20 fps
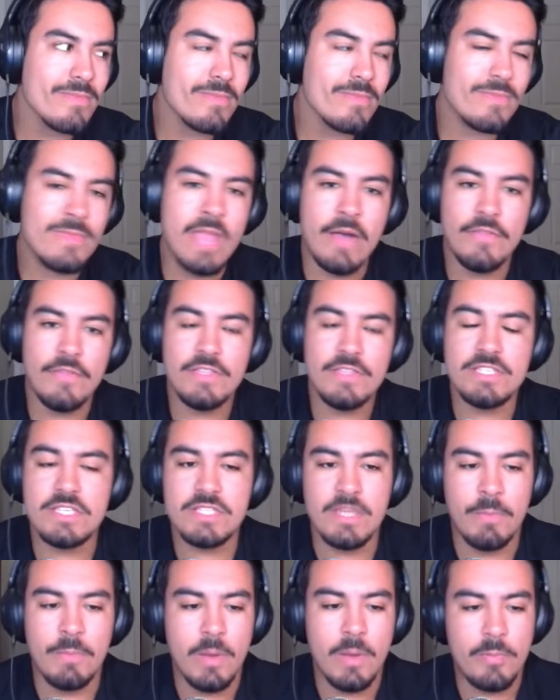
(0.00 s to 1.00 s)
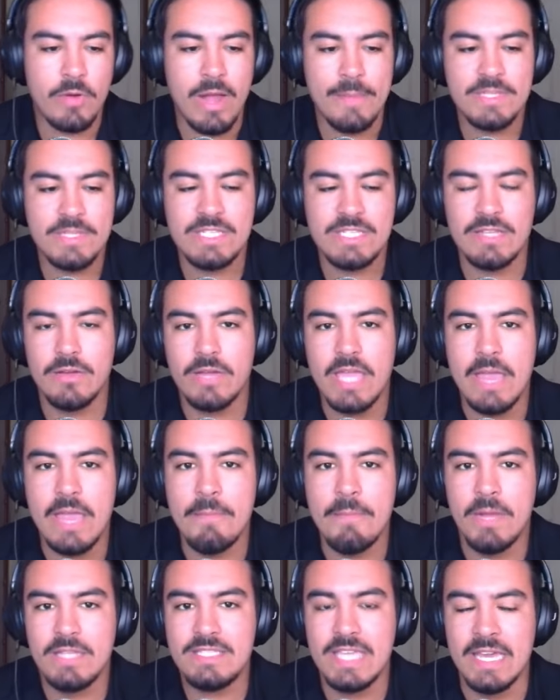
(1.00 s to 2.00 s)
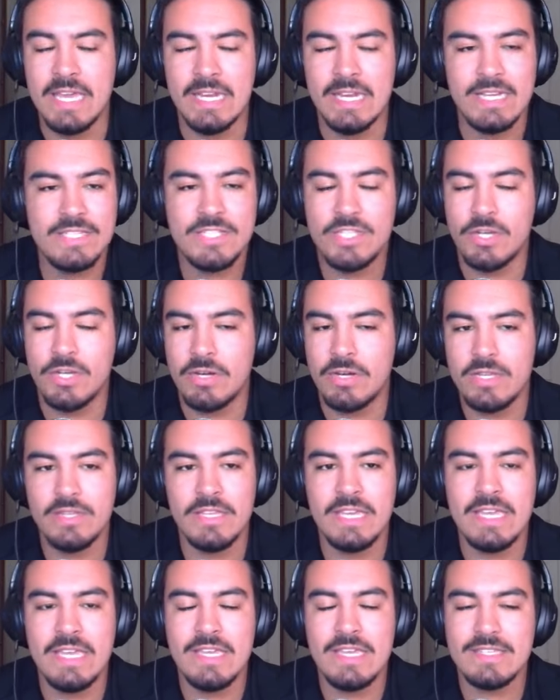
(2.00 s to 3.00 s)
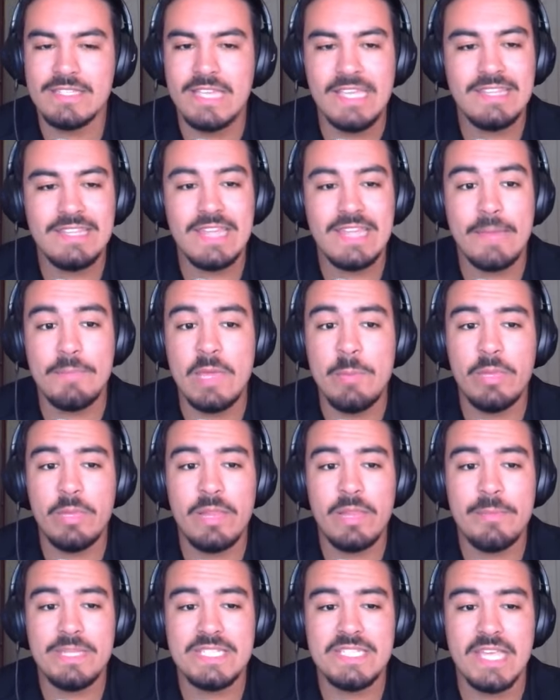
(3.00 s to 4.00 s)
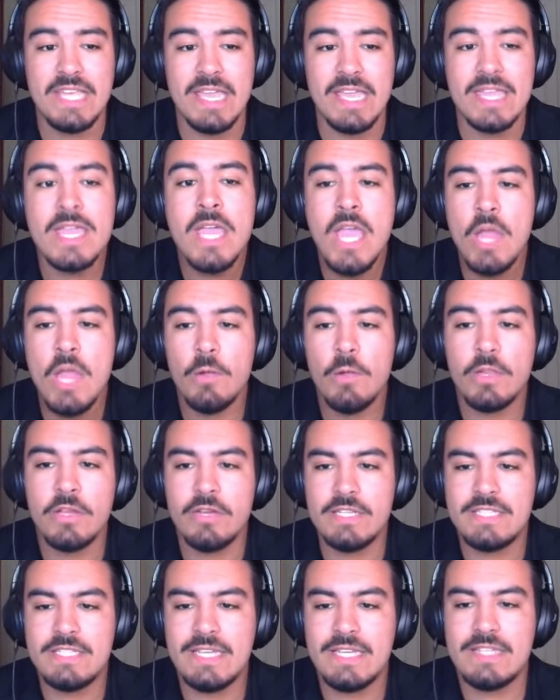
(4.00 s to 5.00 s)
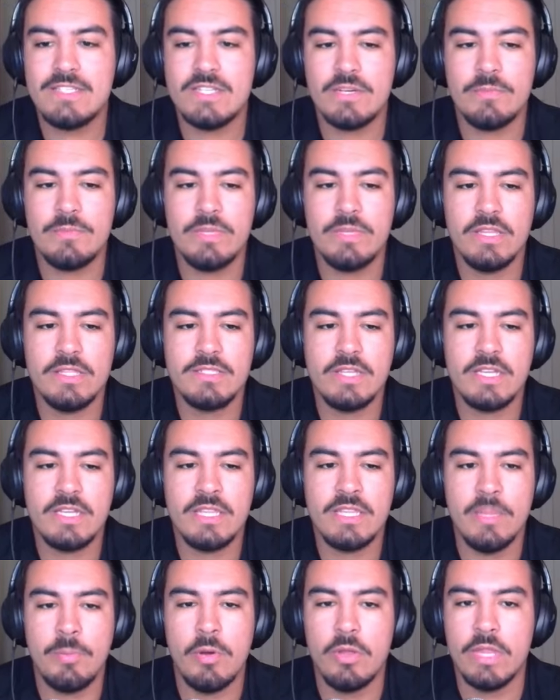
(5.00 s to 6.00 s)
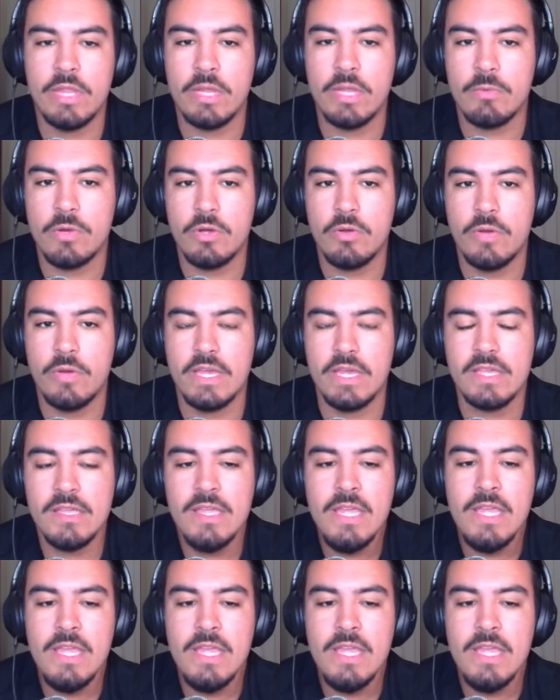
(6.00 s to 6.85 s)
Now, this is somewhat promising, okay? Montana is certainly a state that people have been saying will go to Tester, but let's look at the polling real quick.